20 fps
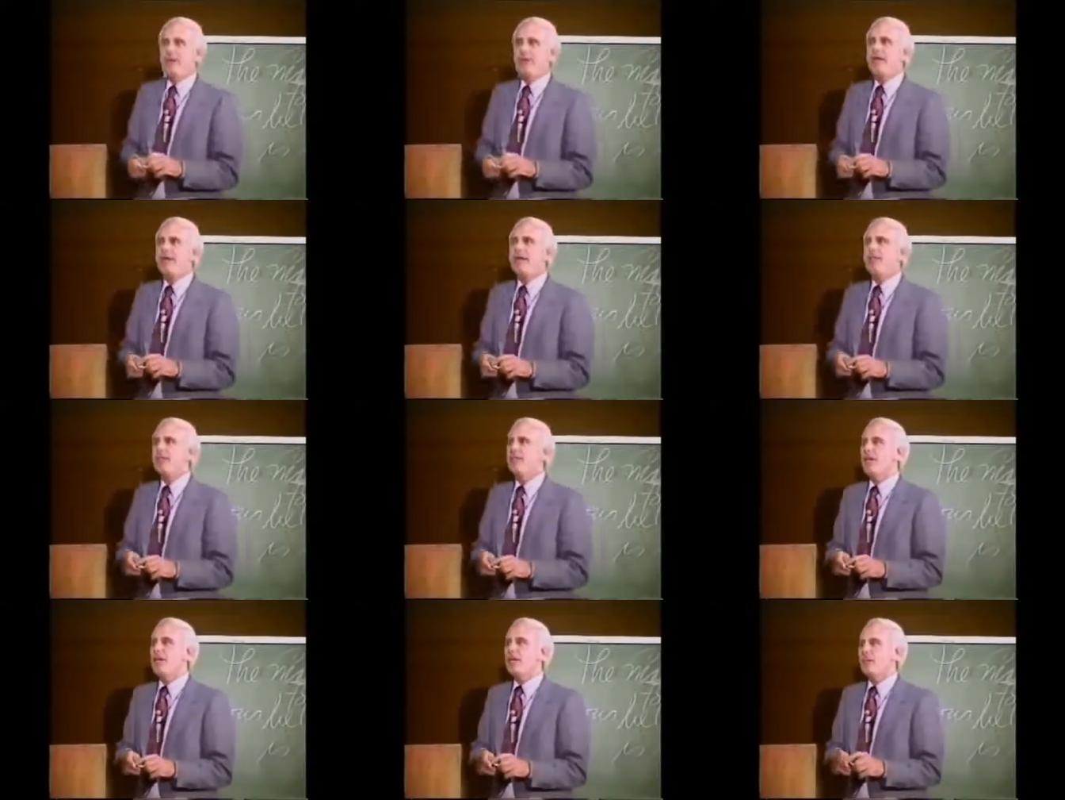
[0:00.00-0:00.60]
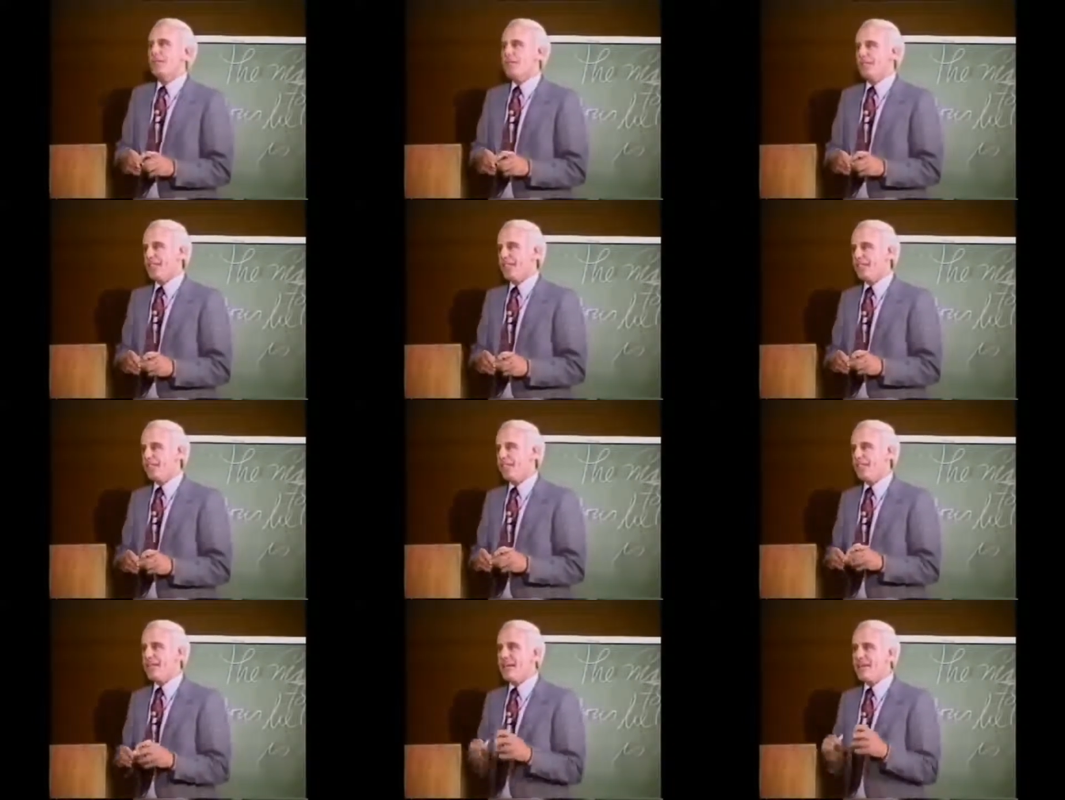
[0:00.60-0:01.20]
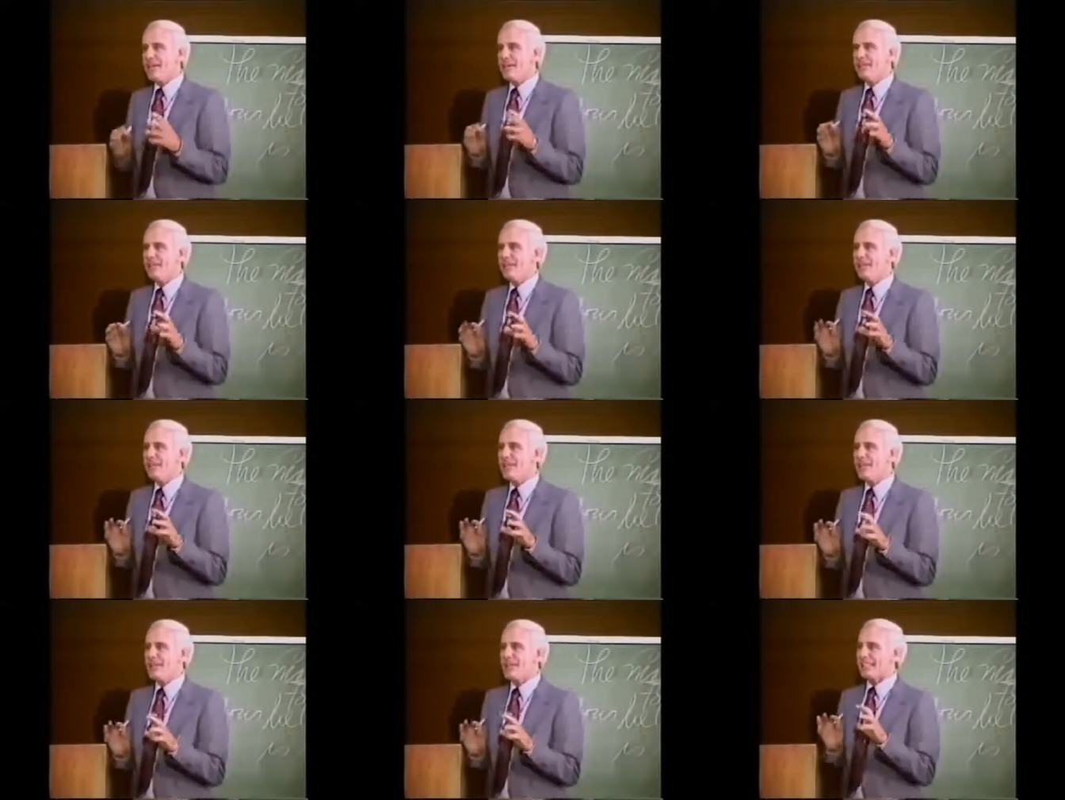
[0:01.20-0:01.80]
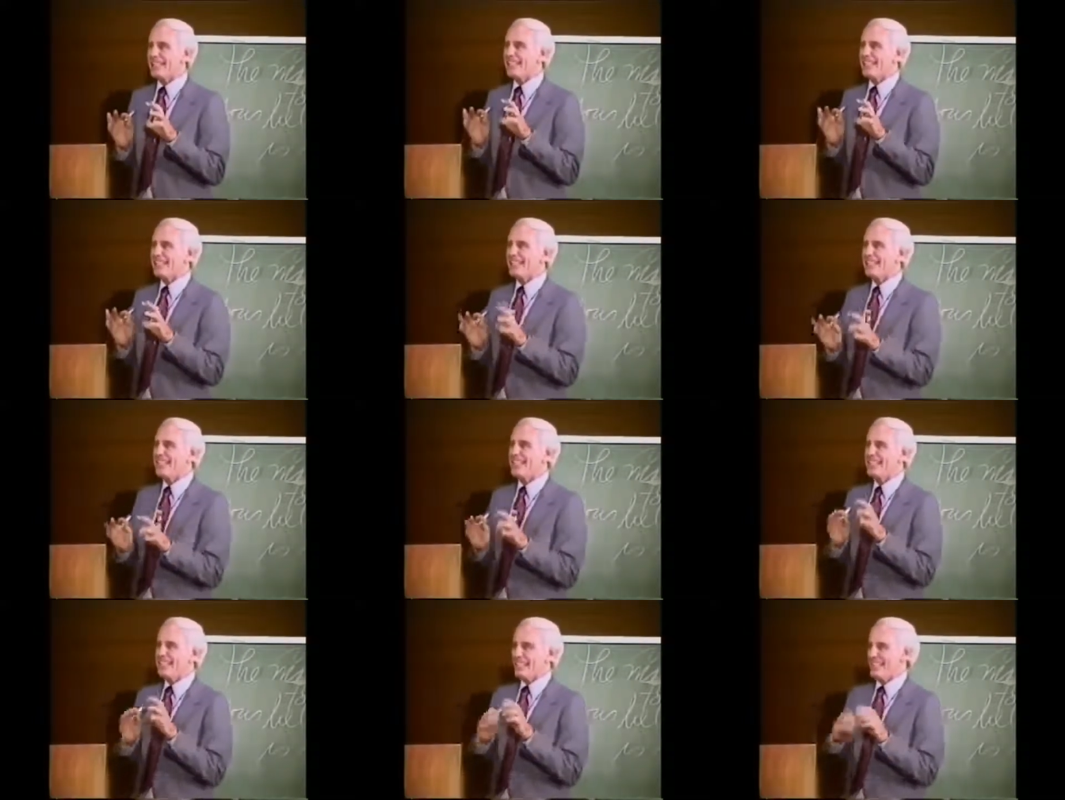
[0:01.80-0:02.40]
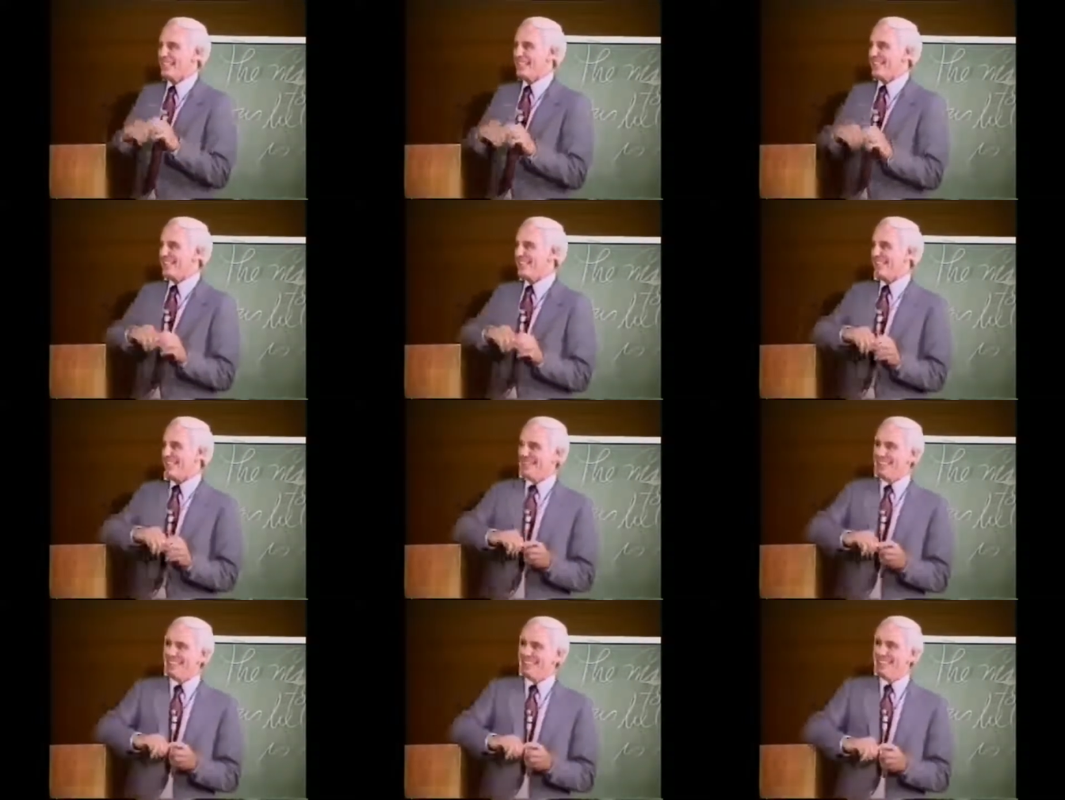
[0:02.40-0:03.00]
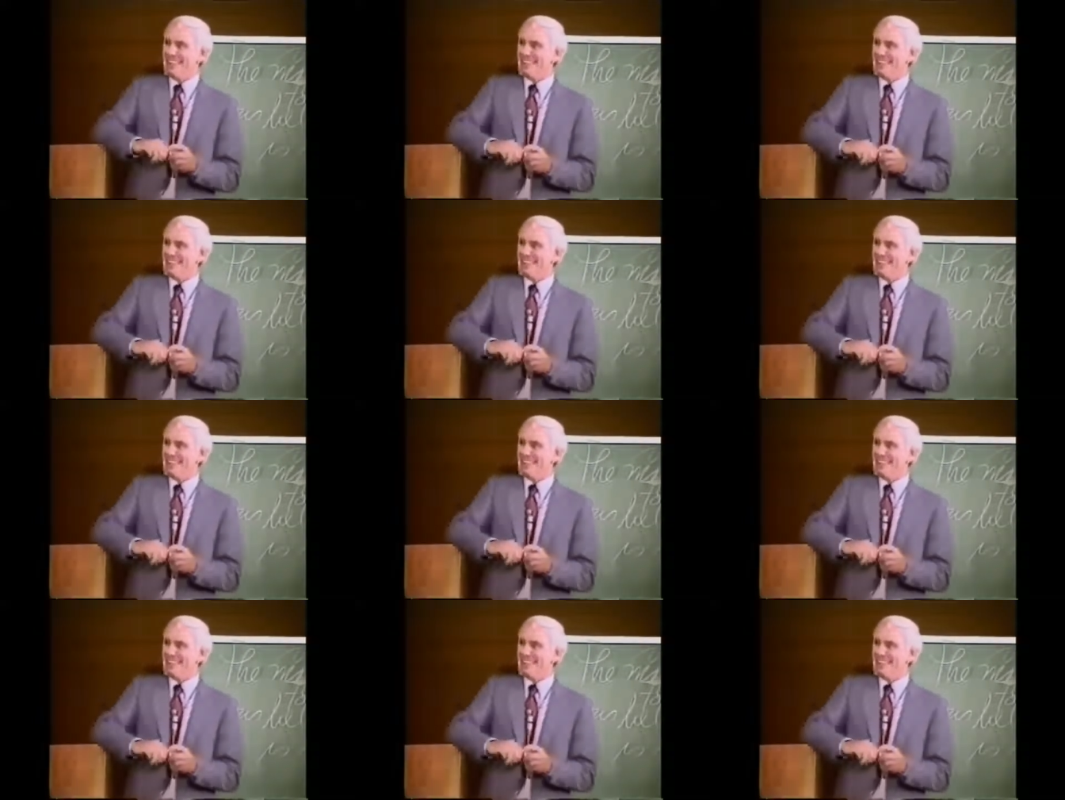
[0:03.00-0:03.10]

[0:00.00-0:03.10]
Frank Sinatra sings, life is like the seasons.